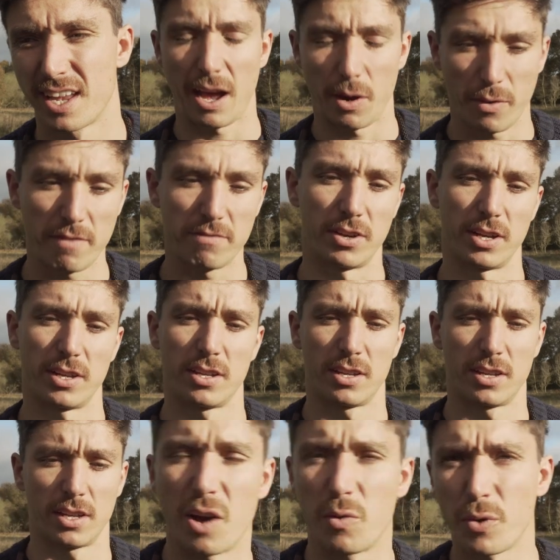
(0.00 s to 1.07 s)
However,
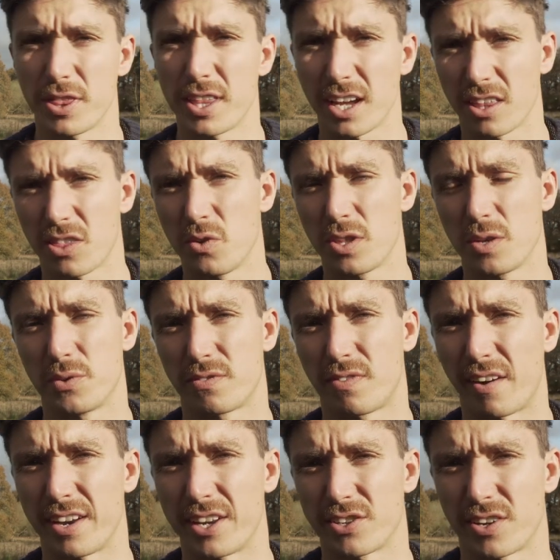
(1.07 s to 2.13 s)
one thing I thought that was
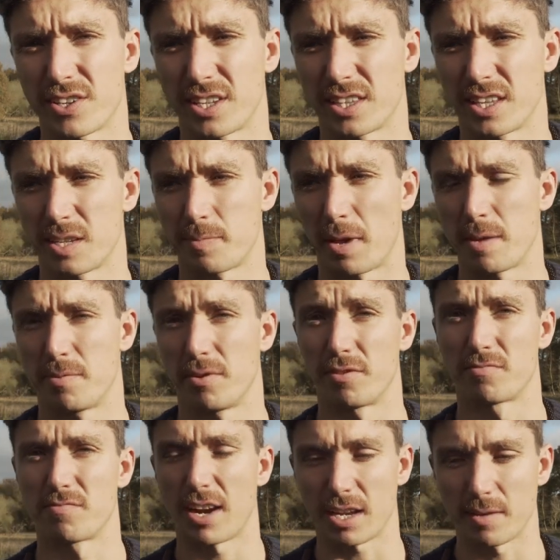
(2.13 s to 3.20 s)
very interesting that this paper
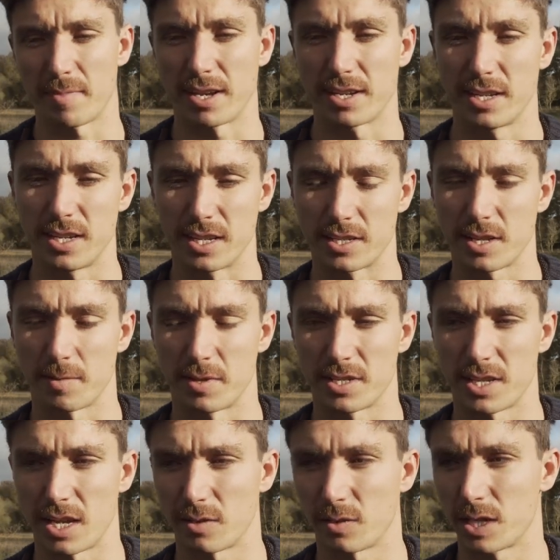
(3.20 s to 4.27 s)
recommended in some
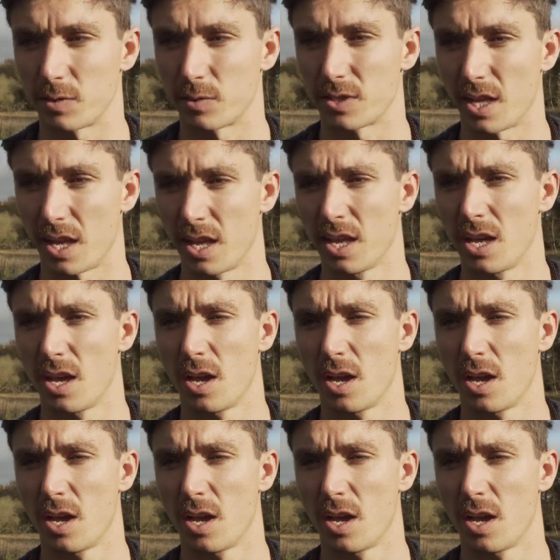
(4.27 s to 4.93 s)
of the takeaways was that